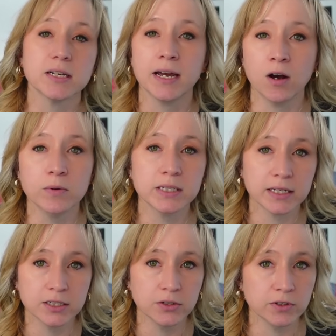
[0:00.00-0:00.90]
I always like
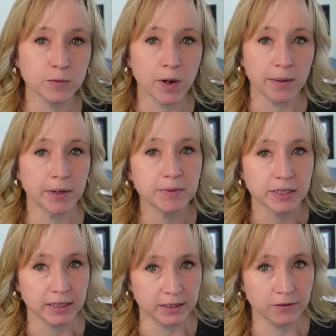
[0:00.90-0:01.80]
to do these pop-ups, and I
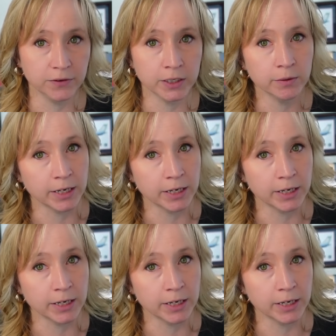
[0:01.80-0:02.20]
did a video on